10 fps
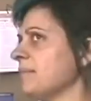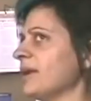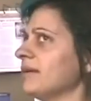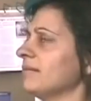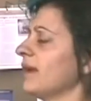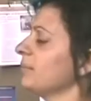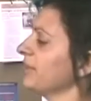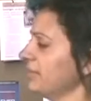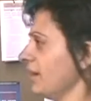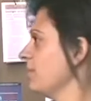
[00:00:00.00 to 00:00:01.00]
on. I'm,
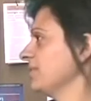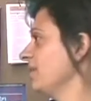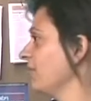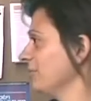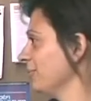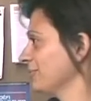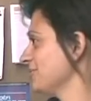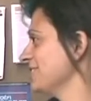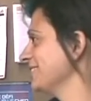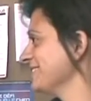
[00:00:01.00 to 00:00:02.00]
I think I'm on the Up
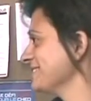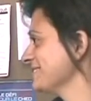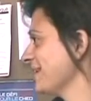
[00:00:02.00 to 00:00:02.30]
Day list.